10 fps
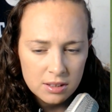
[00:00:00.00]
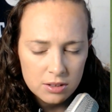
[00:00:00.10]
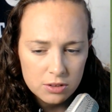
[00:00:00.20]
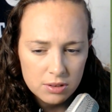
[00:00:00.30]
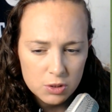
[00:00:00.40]

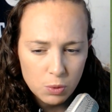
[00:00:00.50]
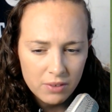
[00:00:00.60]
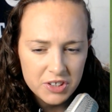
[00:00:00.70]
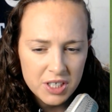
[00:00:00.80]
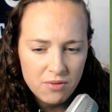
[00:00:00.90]
So this wide
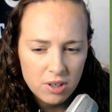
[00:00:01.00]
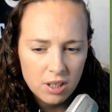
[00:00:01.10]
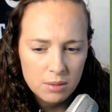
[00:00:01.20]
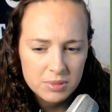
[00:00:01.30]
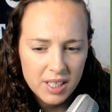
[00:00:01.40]
receiver
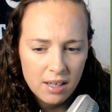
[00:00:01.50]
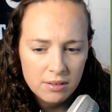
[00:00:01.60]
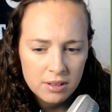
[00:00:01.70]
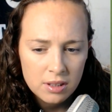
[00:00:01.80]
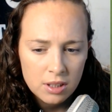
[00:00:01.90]
comes down
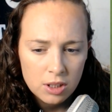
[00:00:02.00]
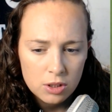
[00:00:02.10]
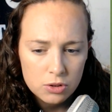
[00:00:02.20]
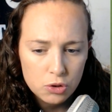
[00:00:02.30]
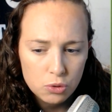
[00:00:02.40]

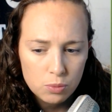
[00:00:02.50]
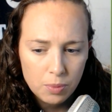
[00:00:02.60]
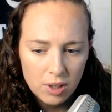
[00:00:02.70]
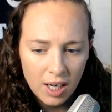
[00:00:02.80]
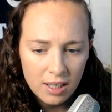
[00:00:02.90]
to
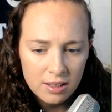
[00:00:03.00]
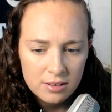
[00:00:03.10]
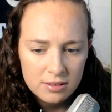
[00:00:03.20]
block.